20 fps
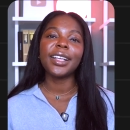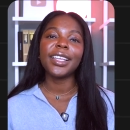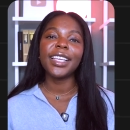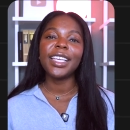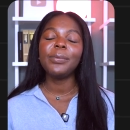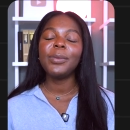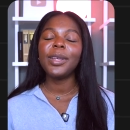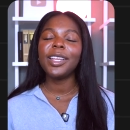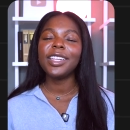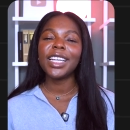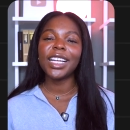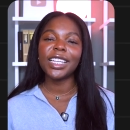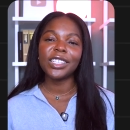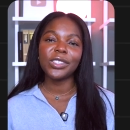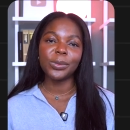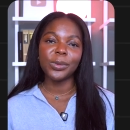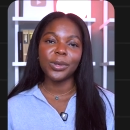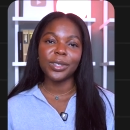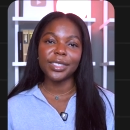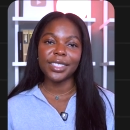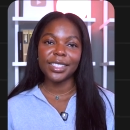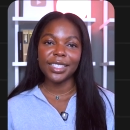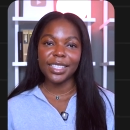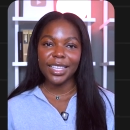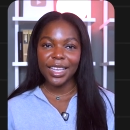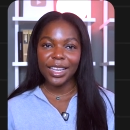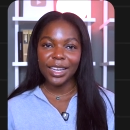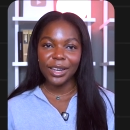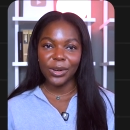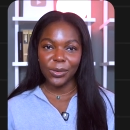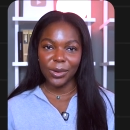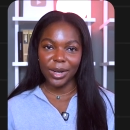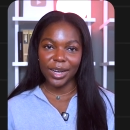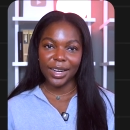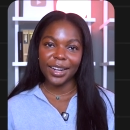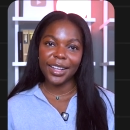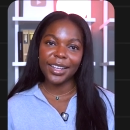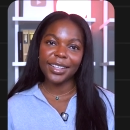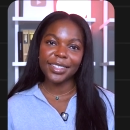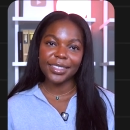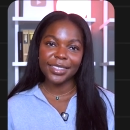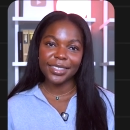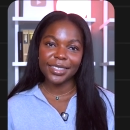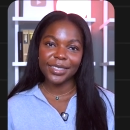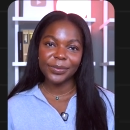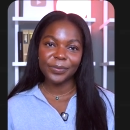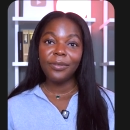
keeping dashboards clean and organized.